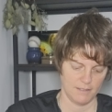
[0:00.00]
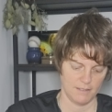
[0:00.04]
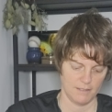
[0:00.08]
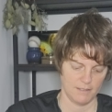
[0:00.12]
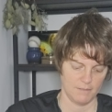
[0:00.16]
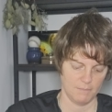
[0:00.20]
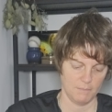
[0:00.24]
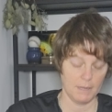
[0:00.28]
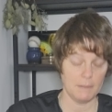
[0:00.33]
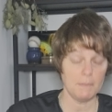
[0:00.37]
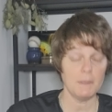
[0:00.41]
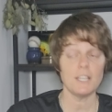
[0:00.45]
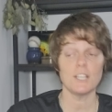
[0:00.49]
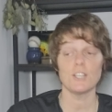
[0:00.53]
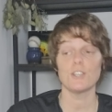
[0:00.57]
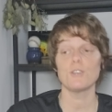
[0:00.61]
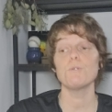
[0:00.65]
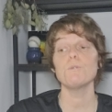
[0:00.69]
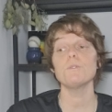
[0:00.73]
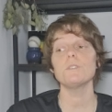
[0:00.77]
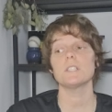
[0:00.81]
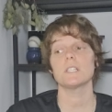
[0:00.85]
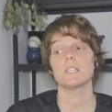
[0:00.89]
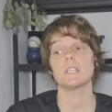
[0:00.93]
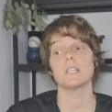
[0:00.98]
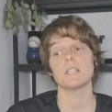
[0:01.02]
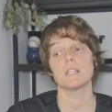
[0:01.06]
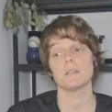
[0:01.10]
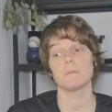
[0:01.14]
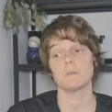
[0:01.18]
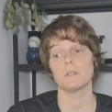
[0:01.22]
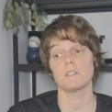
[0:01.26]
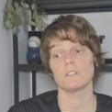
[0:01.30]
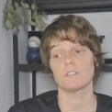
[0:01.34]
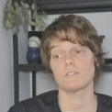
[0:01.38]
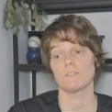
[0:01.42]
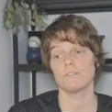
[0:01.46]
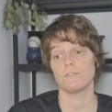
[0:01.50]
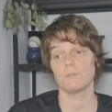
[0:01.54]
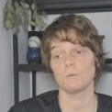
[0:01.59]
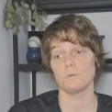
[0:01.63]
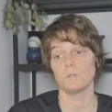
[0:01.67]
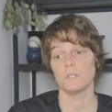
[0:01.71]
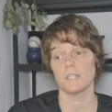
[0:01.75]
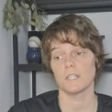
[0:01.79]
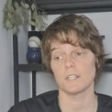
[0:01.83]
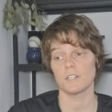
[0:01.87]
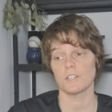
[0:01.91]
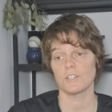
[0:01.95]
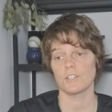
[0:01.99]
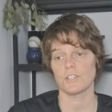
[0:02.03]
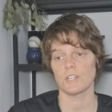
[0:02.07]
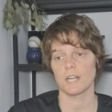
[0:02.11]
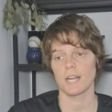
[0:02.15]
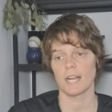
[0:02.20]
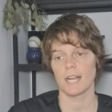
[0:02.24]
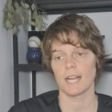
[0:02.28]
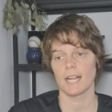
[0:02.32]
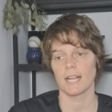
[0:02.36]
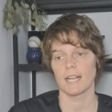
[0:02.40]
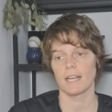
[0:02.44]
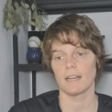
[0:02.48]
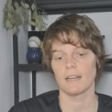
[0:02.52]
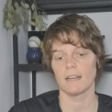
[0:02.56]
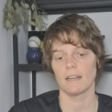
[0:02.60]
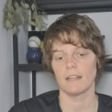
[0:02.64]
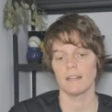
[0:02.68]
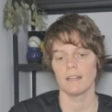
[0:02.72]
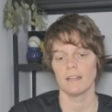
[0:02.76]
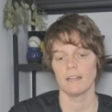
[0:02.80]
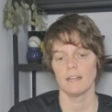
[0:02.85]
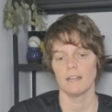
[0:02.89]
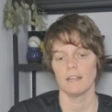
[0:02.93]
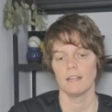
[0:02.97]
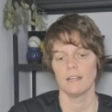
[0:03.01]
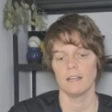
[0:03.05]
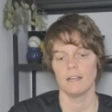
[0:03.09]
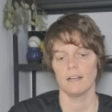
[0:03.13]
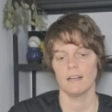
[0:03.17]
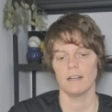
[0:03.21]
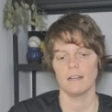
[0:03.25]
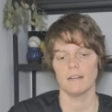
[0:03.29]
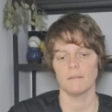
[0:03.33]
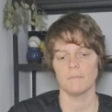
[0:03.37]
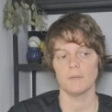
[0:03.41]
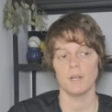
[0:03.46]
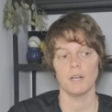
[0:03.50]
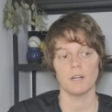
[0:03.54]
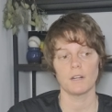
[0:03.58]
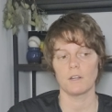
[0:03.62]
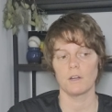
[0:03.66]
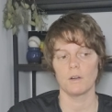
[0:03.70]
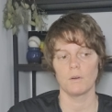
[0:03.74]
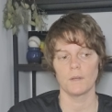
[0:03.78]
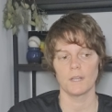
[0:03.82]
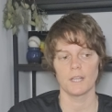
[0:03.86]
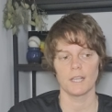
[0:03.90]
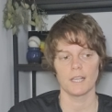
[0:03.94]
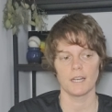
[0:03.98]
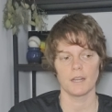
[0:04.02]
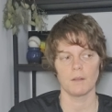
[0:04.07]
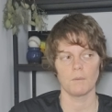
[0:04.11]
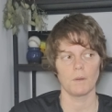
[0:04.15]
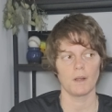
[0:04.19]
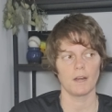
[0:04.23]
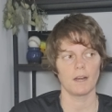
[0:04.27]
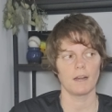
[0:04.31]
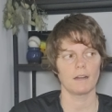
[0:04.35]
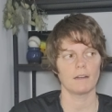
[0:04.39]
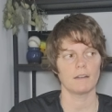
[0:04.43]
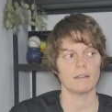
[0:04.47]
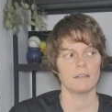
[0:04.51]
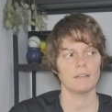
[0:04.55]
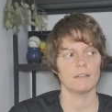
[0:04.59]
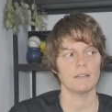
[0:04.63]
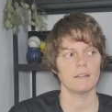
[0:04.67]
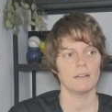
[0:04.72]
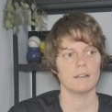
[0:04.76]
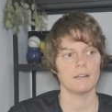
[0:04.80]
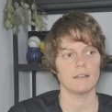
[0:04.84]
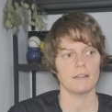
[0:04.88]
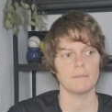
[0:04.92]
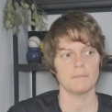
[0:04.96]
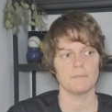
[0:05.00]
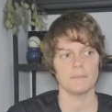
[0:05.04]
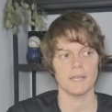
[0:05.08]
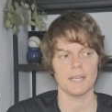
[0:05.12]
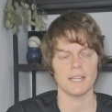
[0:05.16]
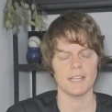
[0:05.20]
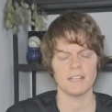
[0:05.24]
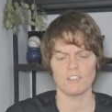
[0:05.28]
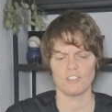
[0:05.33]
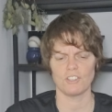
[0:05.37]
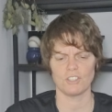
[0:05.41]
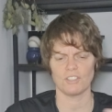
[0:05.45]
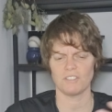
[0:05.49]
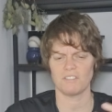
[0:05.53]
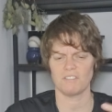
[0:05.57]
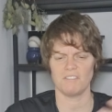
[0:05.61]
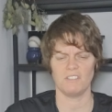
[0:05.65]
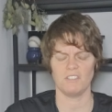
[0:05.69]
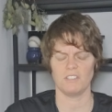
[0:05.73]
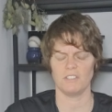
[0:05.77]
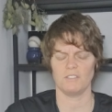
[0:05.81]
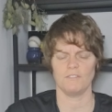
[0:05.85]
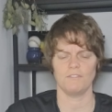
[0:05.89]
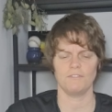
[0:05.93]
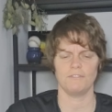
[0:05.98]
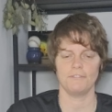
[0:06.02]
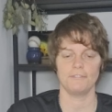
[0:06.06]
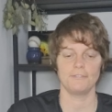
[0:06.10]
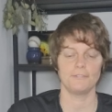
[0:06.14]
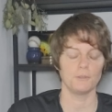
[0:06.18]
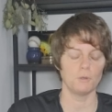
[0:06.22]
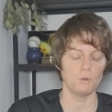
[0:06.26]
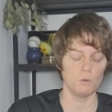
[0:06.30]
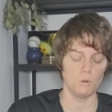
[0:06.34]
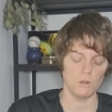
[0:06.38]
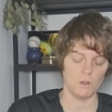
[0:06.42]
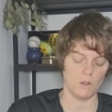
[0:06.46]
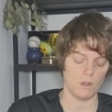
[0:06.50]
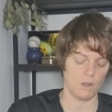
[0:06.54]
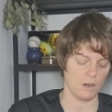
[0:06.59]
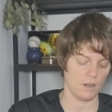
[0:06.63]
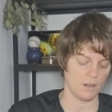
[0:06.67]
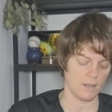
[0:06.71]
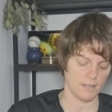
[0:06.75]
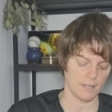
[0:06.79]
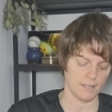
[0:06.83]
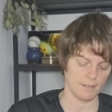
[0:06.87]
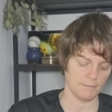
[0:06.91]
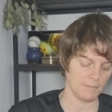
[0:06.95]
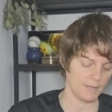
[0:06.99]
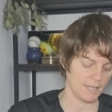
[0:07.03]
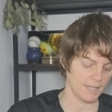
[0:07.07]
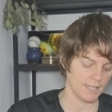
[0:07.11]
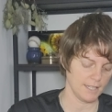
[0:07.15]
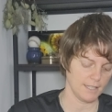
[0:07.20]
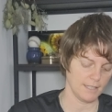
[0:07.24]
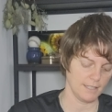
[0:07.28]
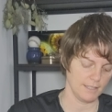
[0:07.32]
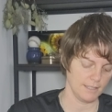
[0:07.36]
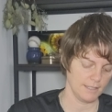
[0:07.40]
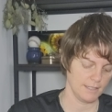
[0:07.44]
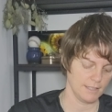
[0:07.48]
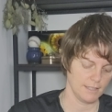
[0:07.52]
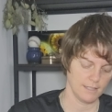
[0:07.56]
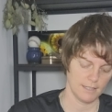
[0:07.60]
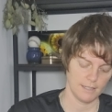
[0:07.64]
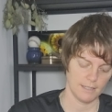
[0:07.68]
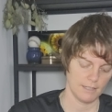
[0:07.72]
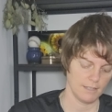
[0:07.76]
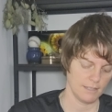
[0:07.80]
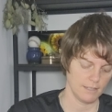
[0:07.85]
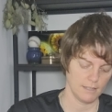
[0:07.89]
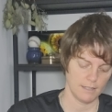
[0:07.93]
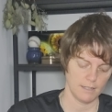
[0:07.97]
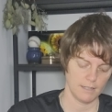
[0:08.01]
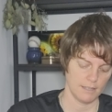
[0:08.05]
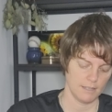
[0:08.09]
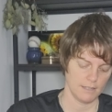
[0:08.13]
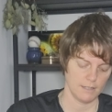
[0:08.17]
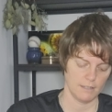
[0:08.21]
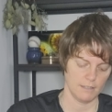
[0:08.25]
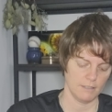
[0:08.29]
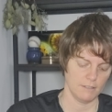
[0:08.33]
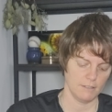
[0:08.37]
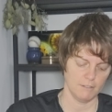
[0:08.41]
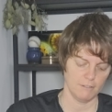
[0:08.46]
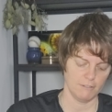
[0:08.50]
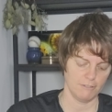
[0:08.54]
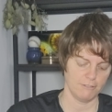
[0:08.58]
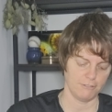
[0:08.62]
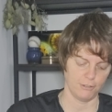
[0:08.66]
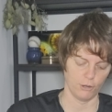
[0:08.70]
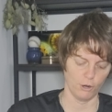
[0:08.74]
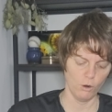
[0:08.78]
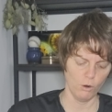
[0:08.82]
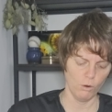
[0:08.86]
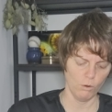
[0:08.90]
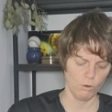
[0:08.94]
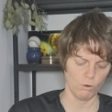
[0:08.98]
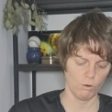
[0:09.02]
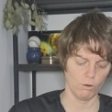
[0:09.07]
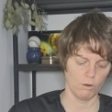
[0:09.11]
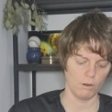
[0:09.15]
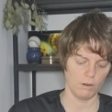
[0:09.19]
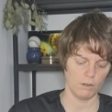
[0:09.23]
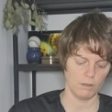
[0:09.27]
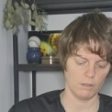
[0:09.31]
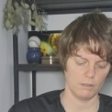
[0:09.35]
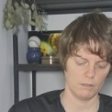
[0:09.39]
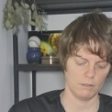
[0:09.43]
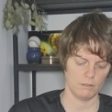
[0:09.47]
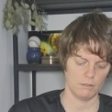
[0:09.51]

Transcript: Maybe you see them as foolish and um, not going anywhere um, and just, just foolhardy, man. Fool!